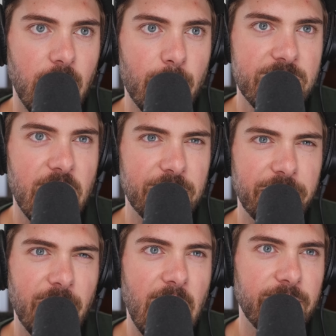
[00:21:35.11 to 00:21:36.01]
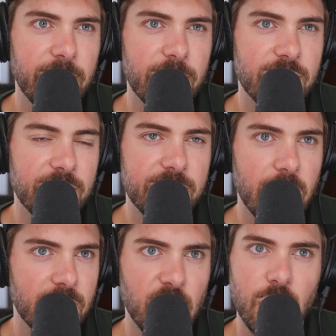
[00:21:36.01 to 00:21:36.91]
I went down to 5 liters in the
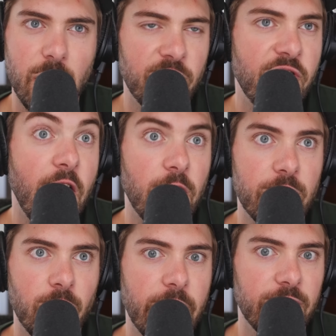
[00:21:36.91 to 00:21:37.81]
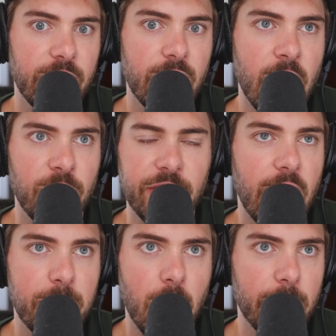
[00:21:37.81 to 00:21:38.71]
Sierras, although I don't think
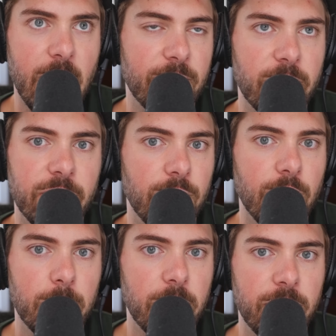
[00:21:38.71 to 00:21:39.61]
I probably ever filled up a